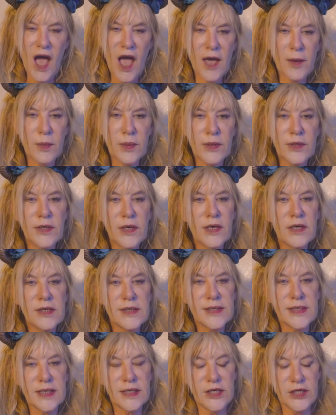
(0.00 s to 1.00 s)
I would
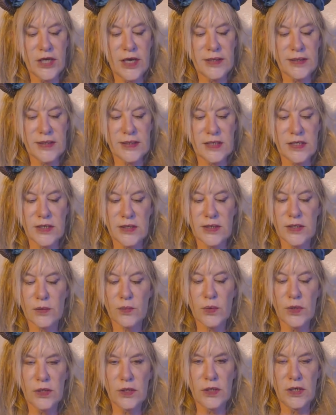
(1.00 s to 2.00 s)
suggest just
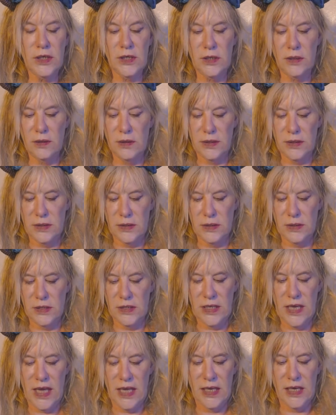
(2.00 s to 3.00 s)
really
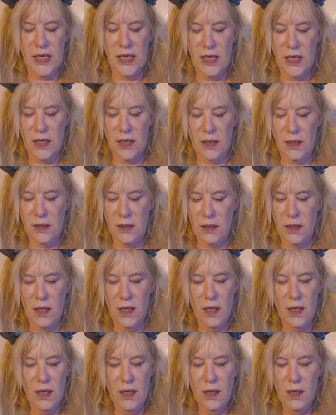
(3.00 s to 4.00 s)
taking
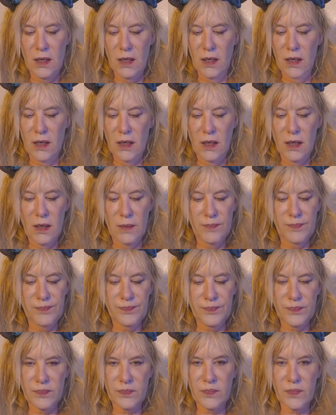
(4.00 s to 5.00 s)

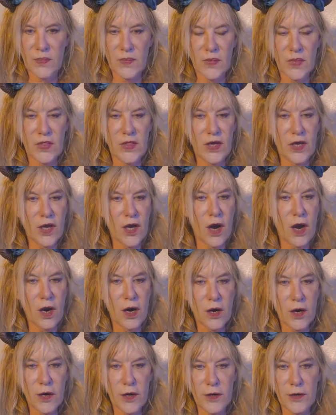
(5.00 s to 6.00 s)
the
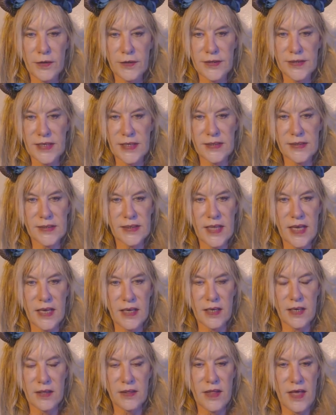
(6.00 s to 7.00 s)
cards as
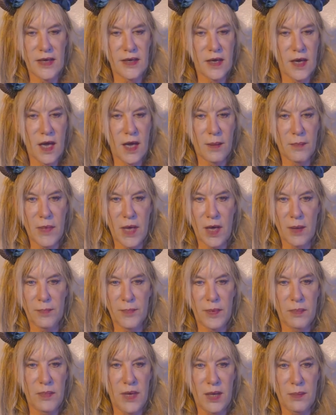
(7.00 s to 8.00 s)
they come
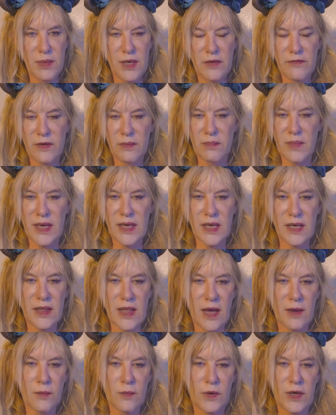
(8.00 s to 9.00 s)
up, and maybe even making
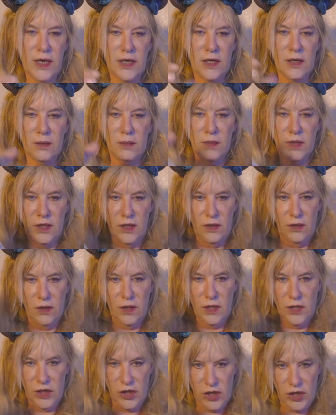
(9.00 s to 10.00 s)
that random, like you
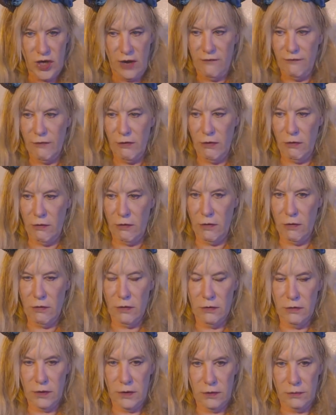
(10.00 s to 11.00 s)
can
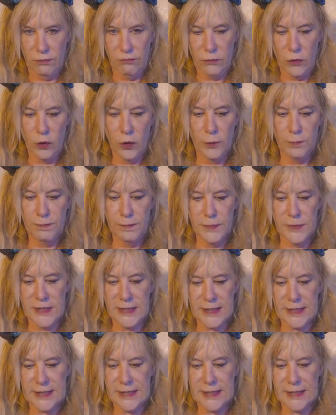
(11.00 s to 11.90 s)
shuffle and whoops.